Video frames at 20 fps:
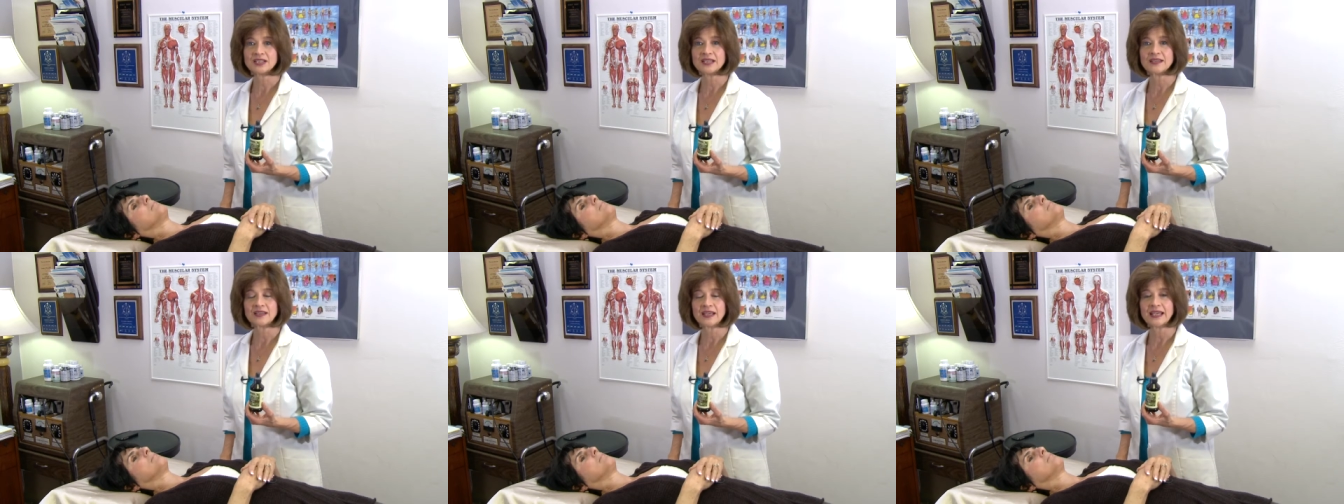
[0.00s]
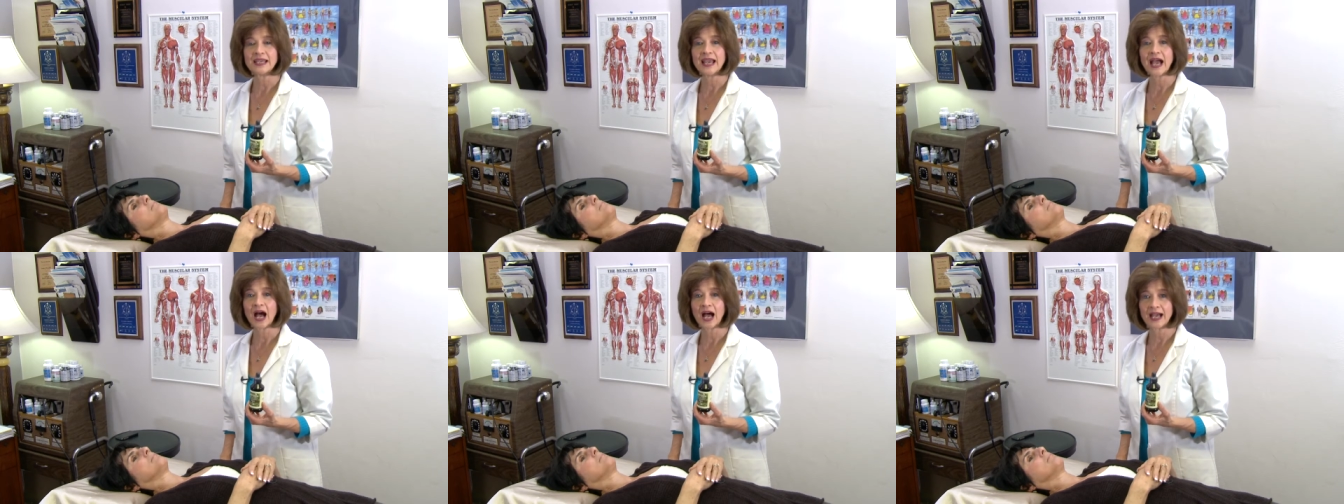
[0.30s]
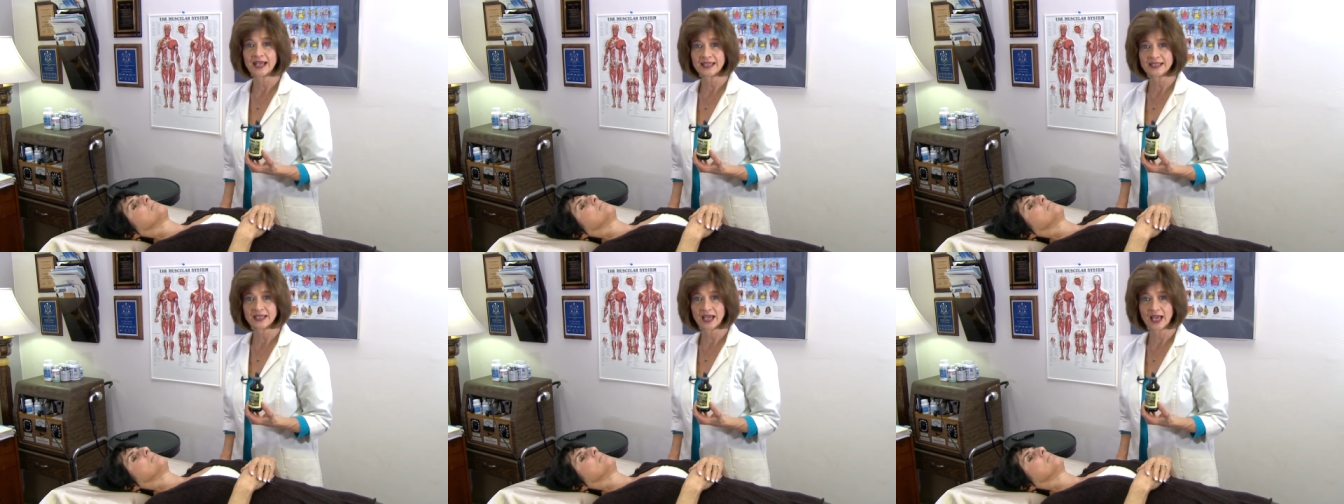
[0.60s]
the
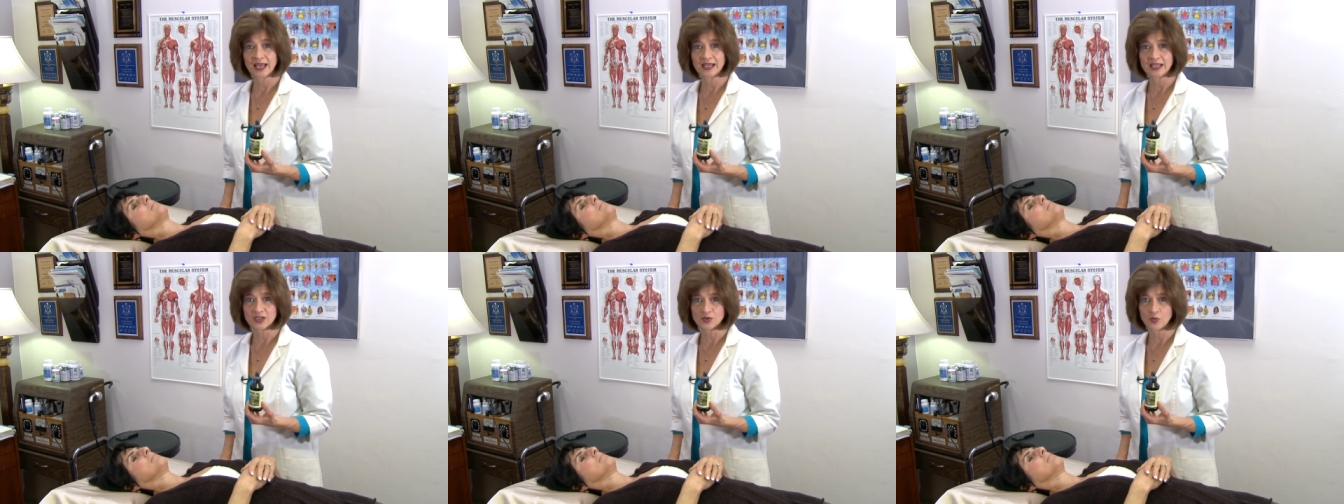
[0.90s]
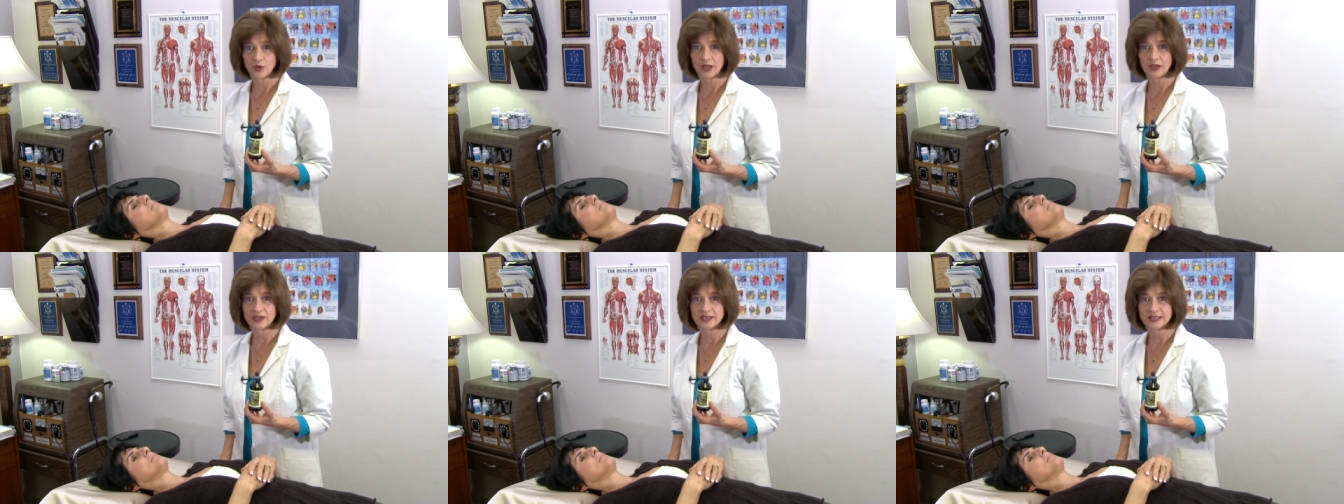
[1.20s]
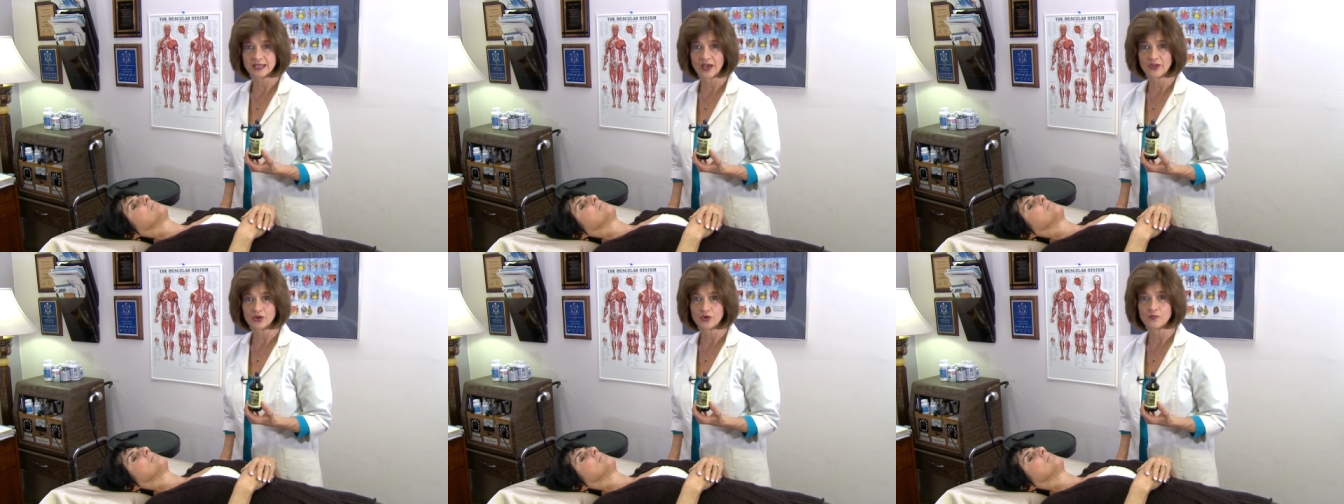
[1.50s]
iodine as well
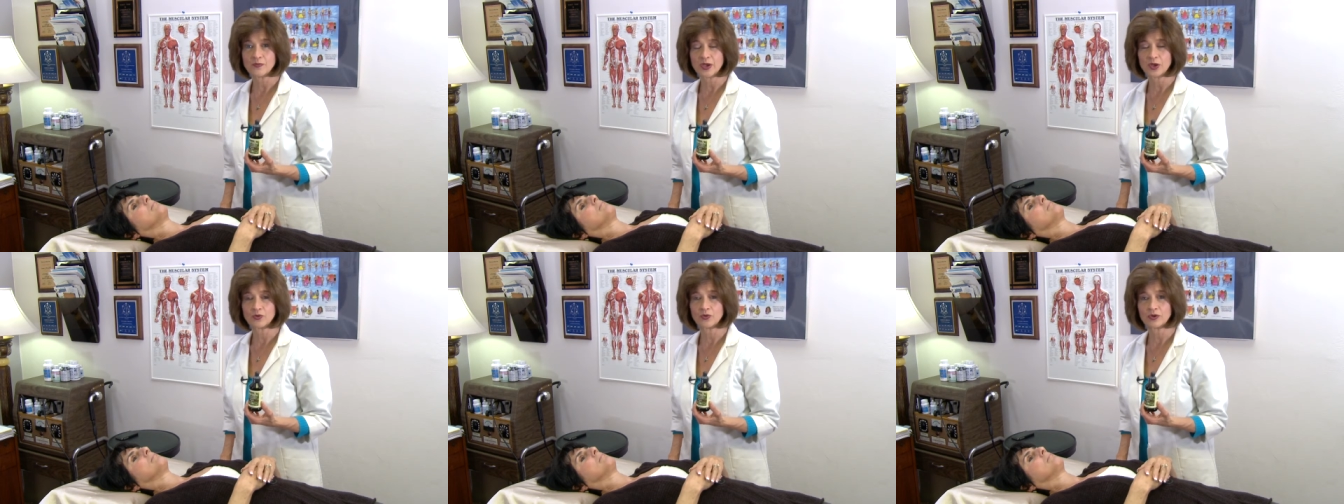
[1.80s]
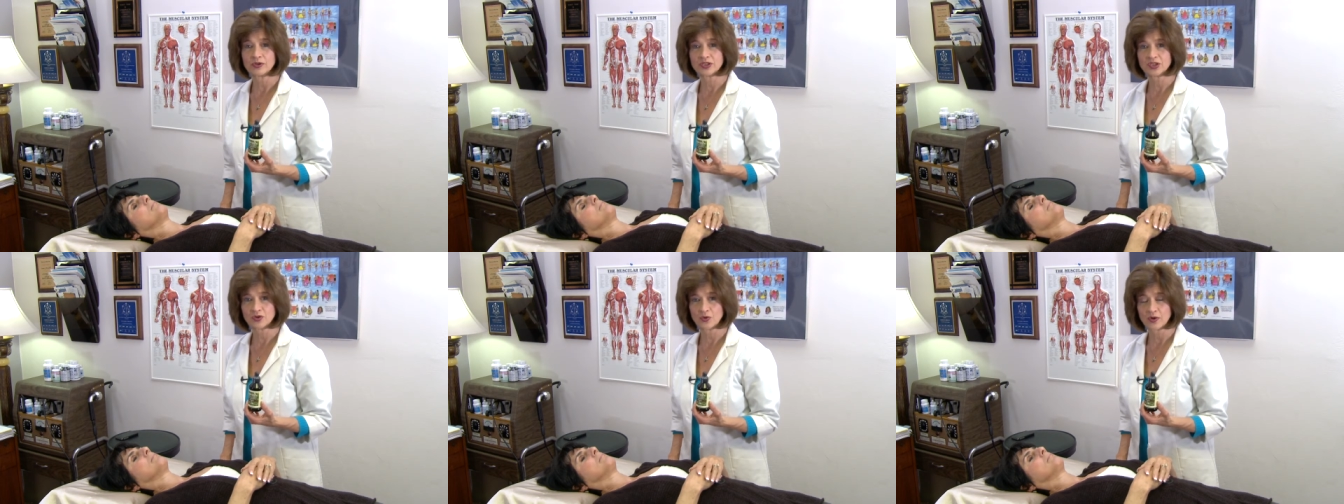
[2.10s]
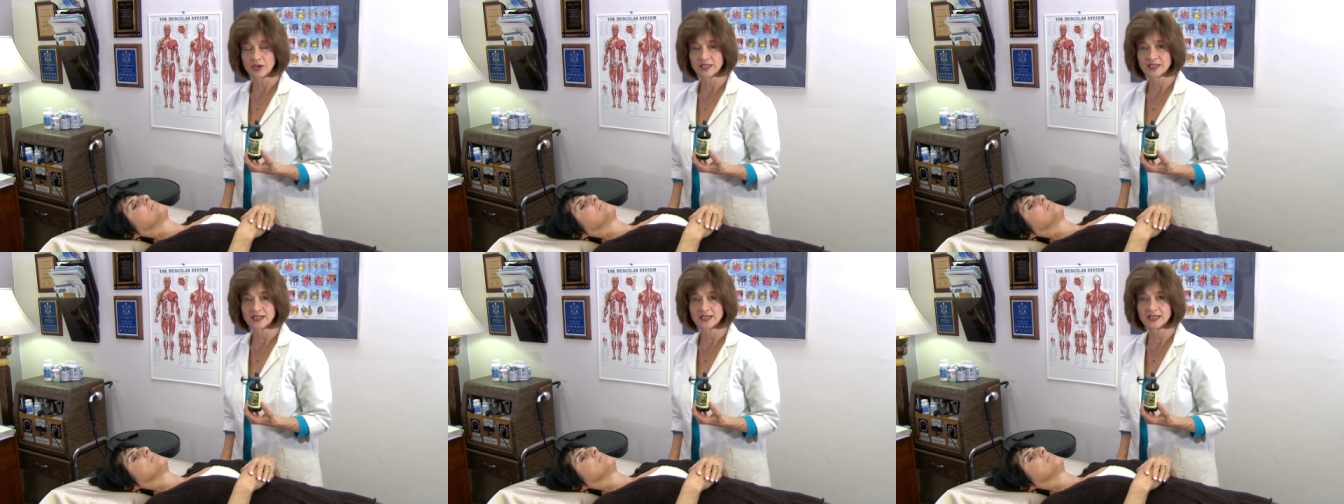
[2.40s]
as other mineral
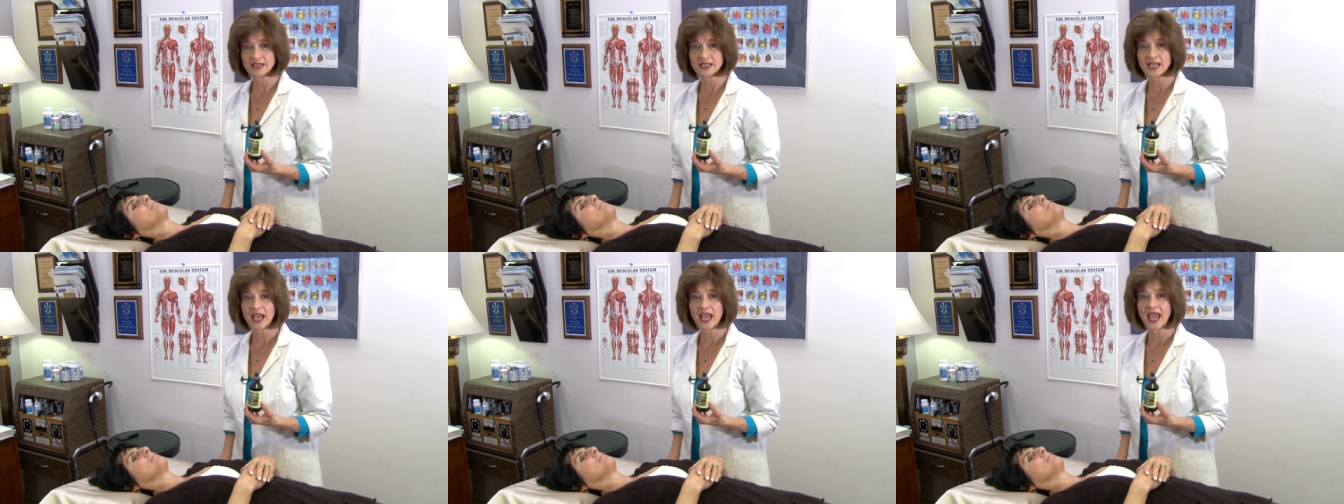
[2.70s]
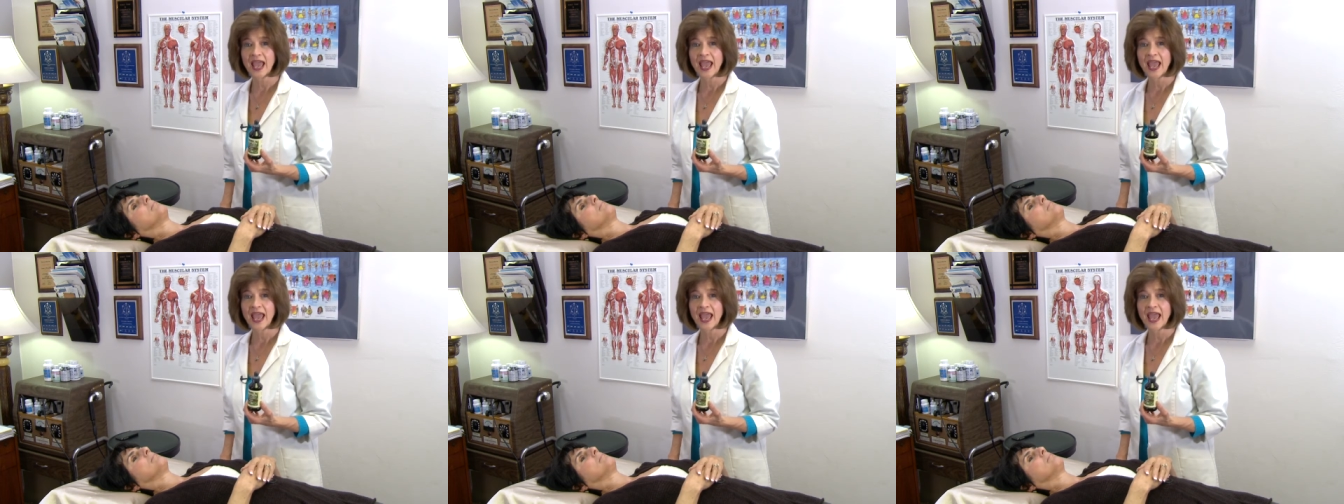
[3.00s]
sources,